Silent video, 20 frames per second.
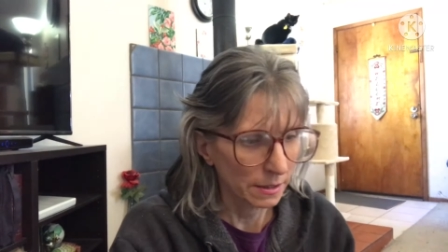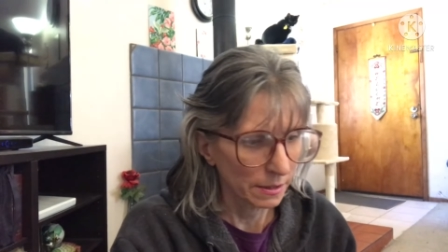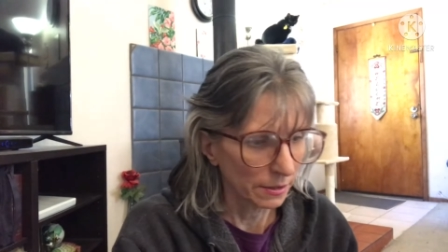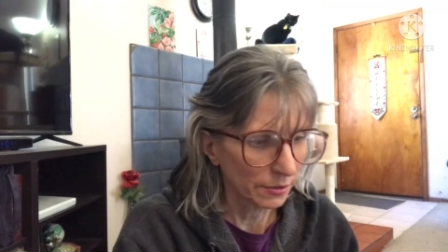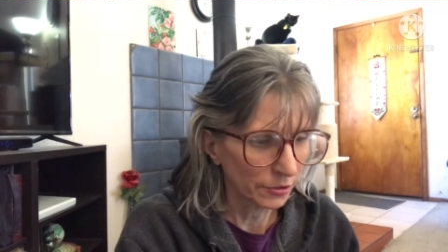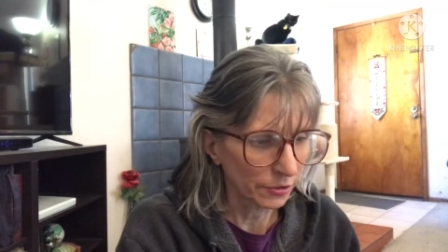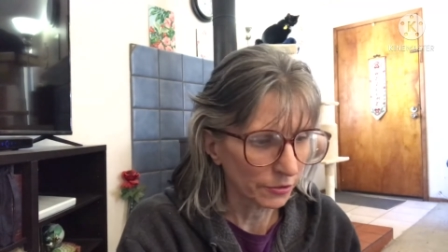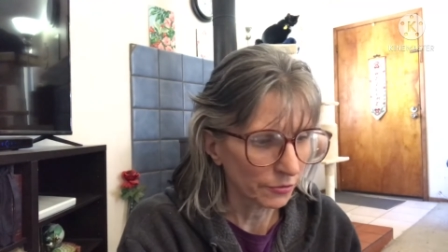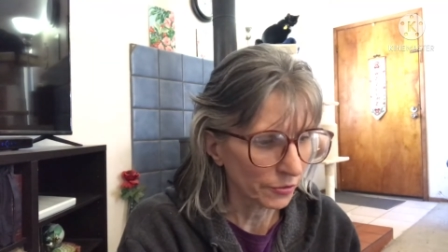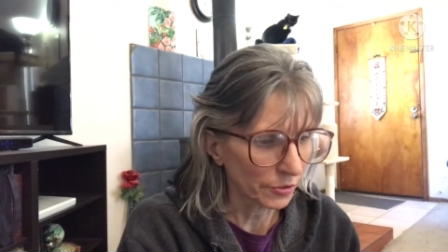this
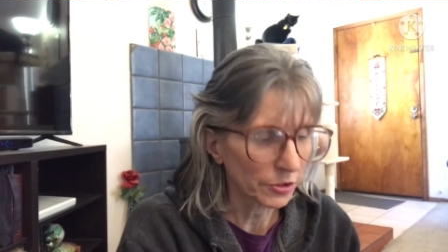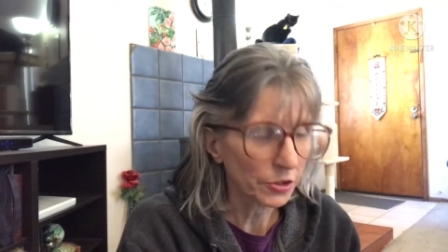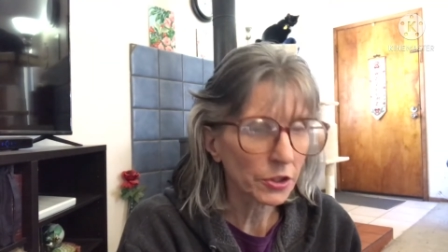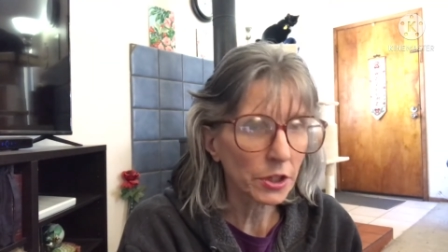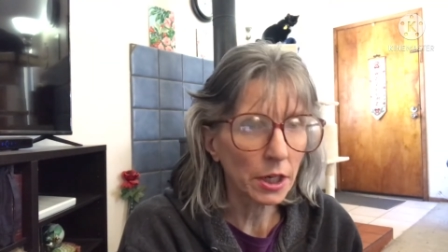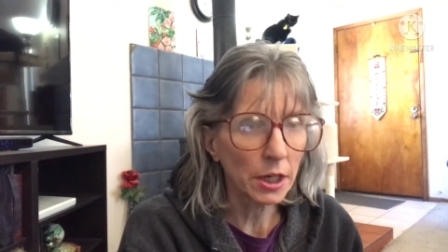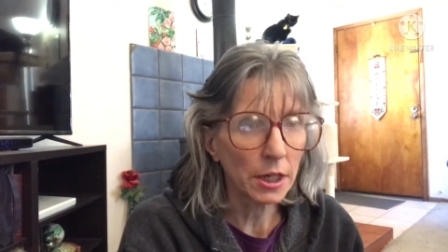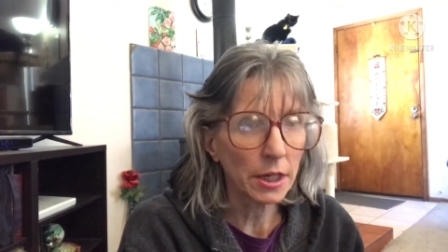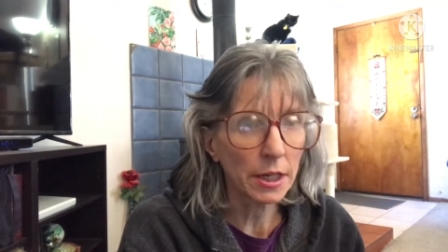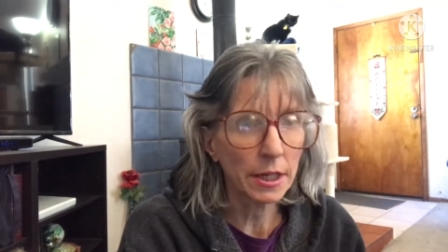is the first
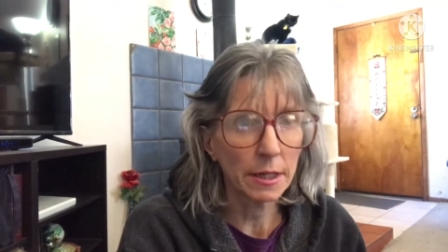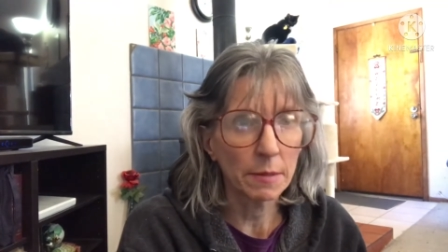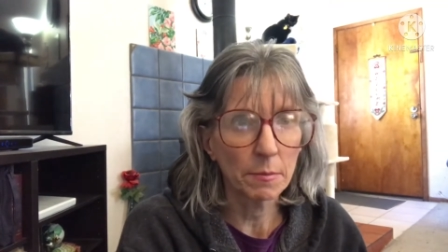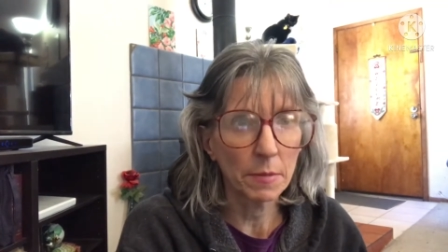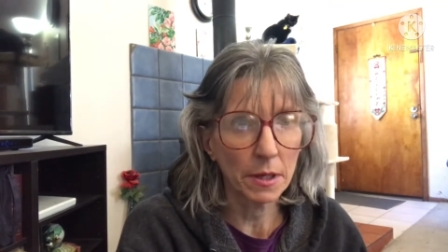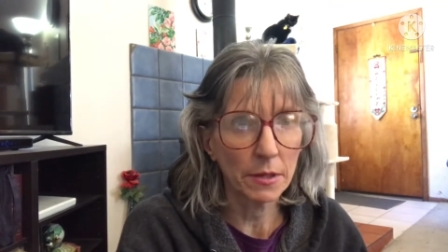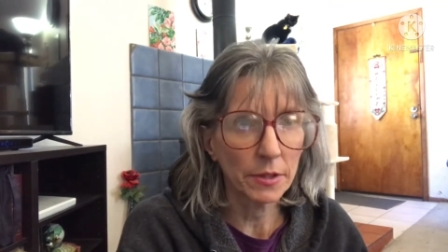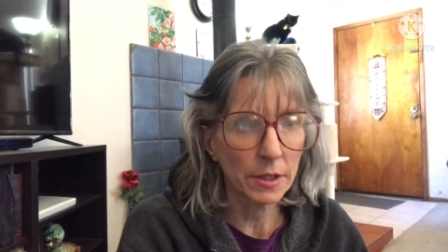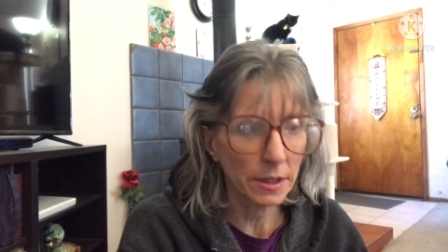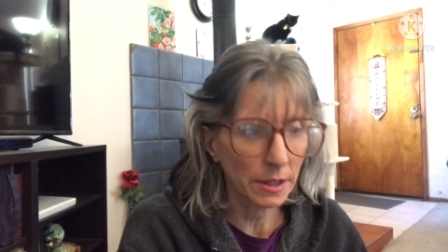time
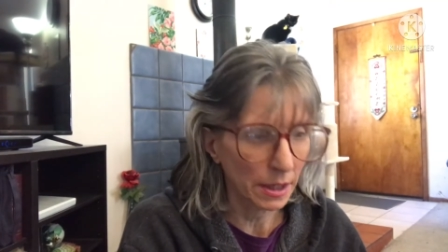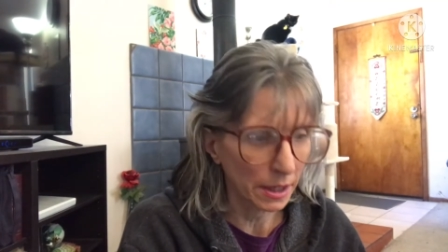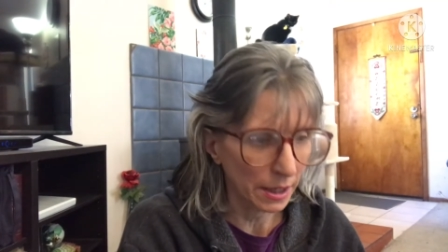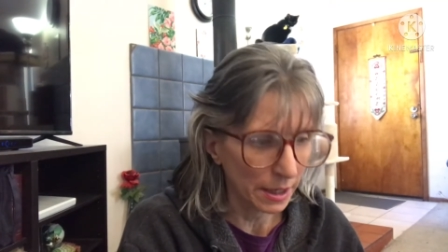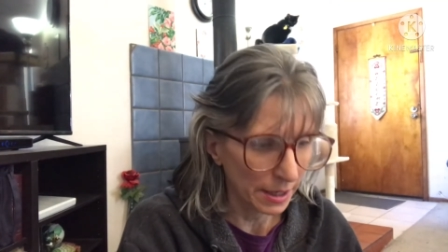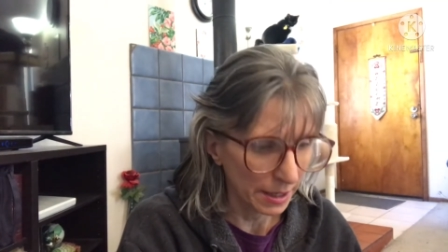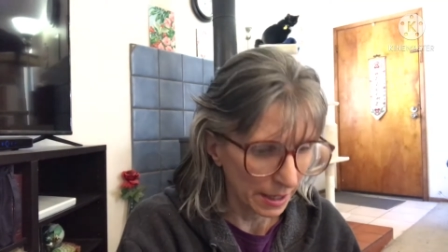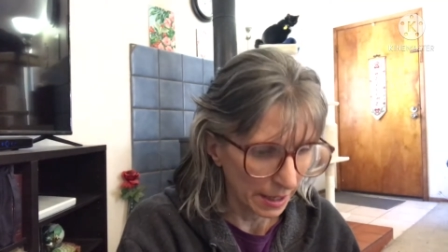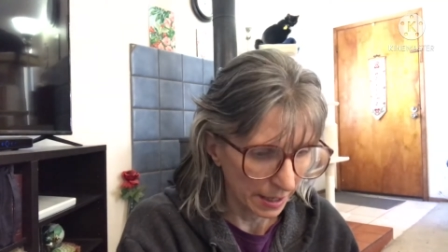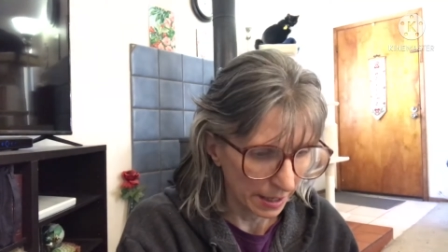that I
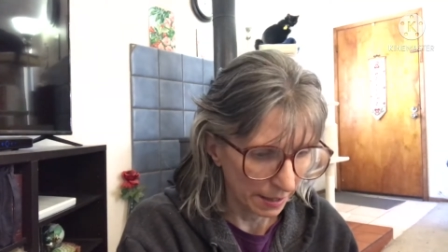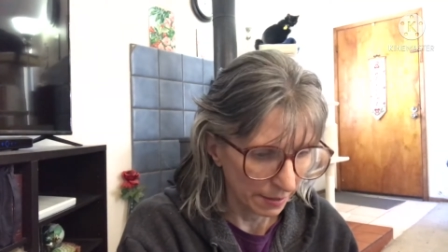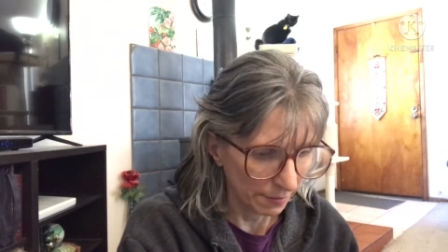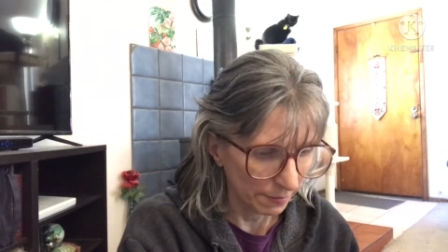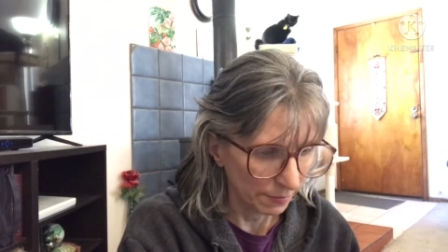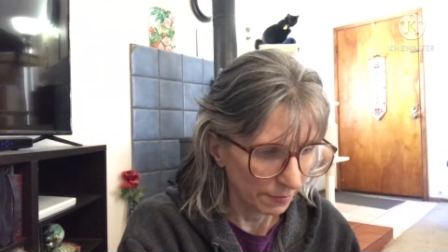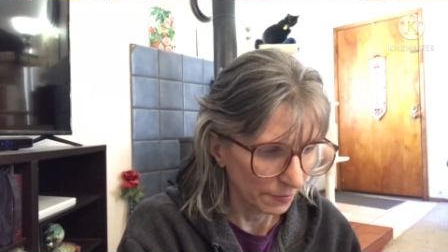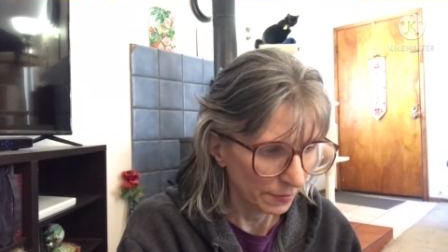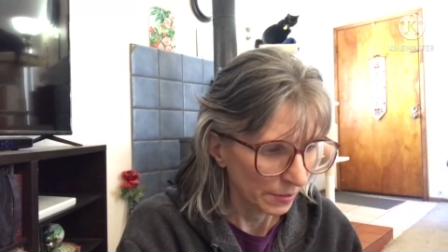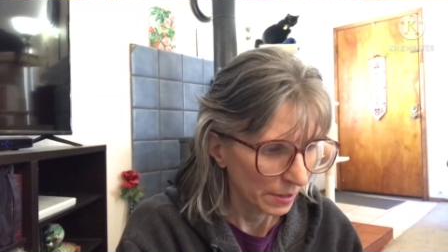
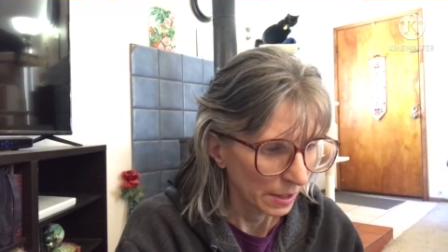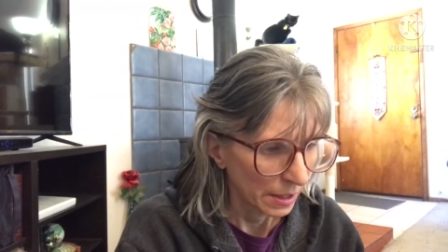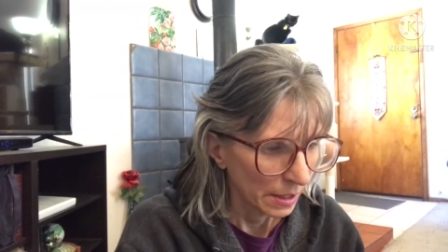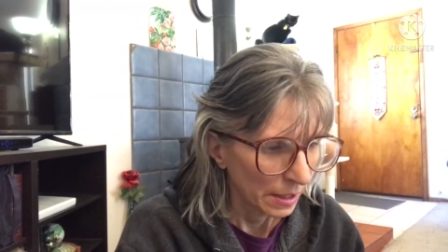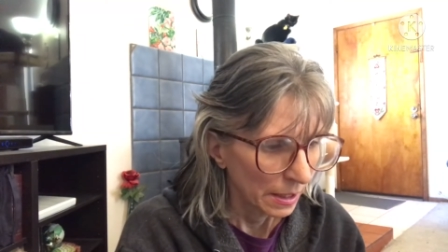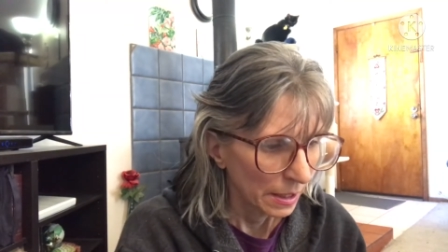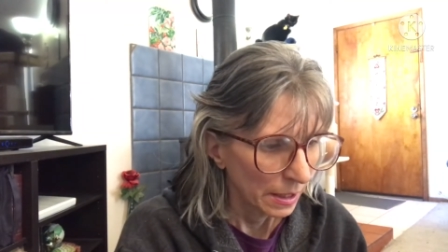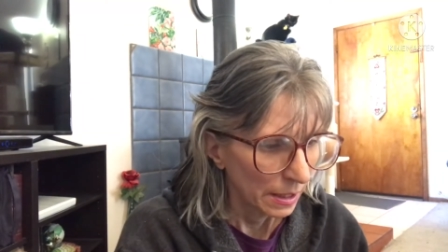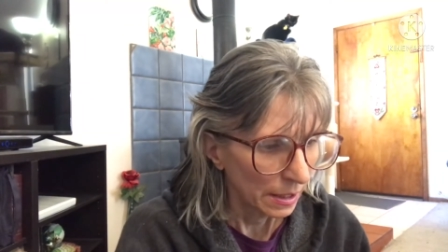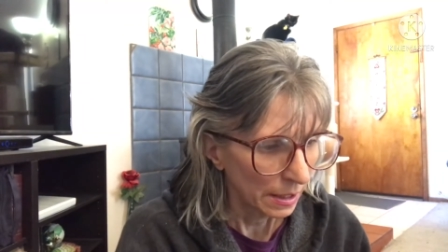have
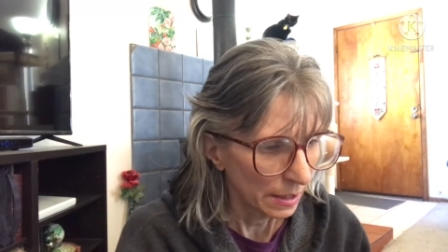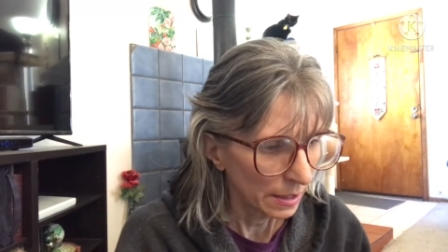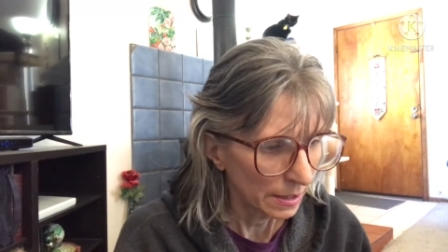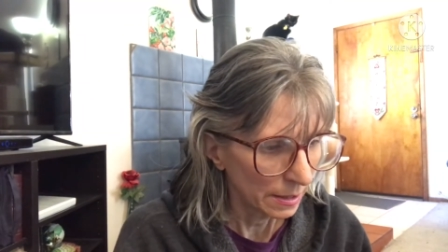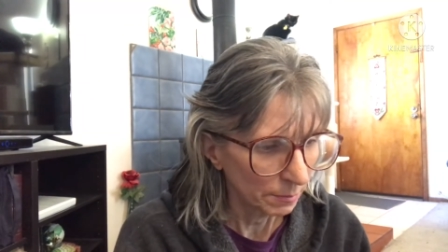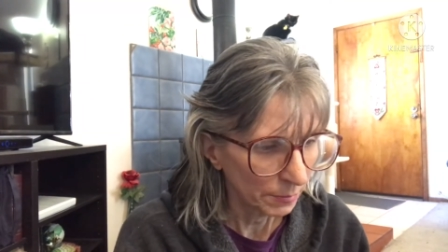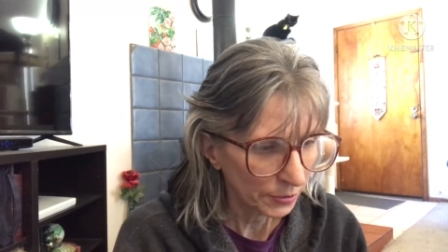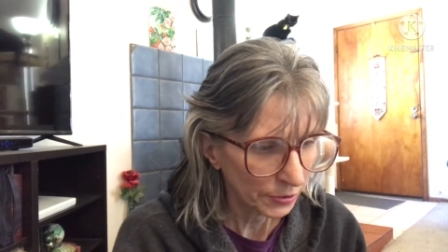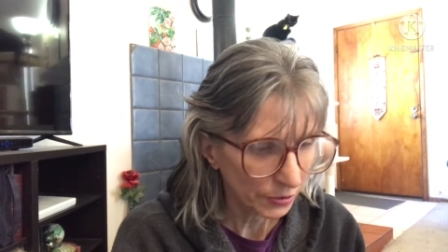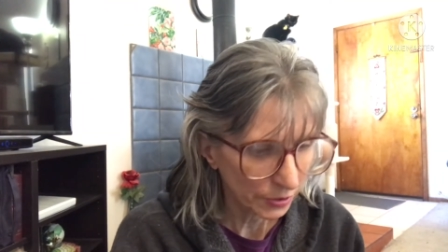
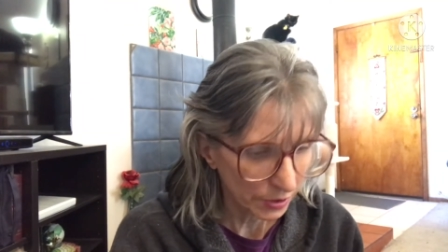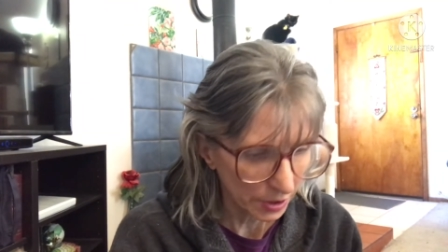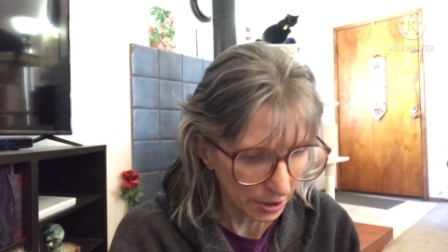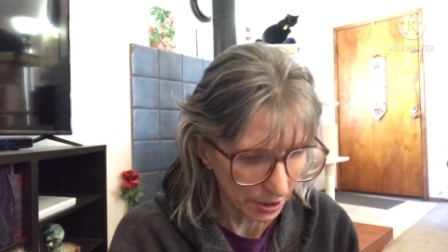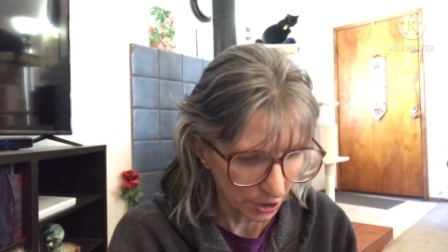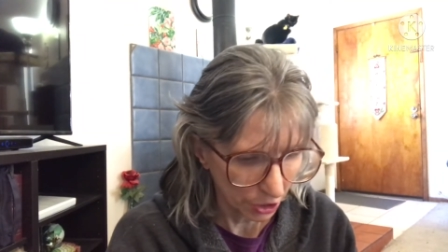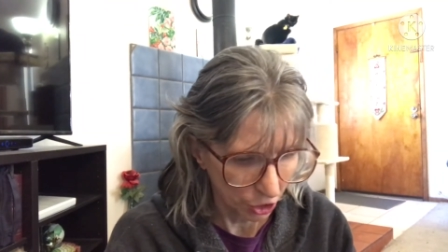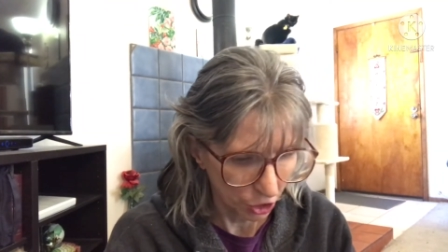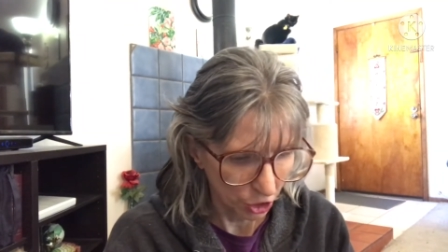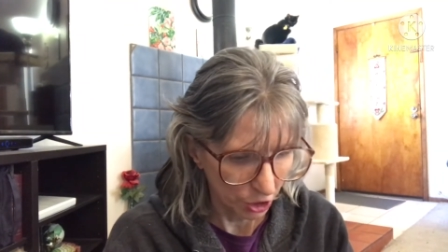
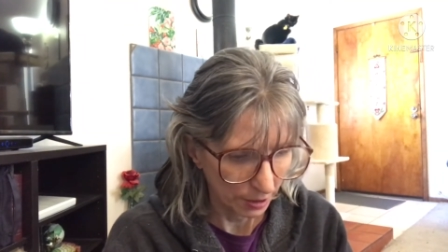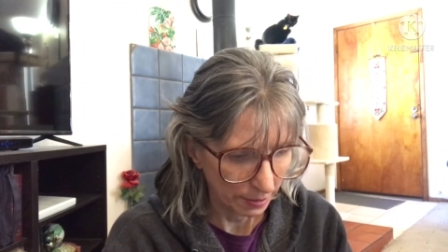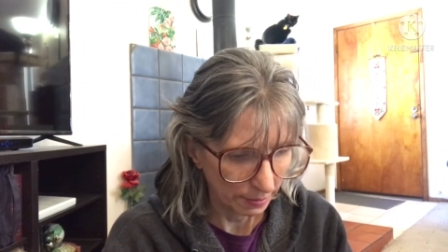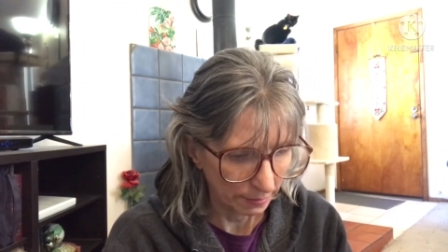stitched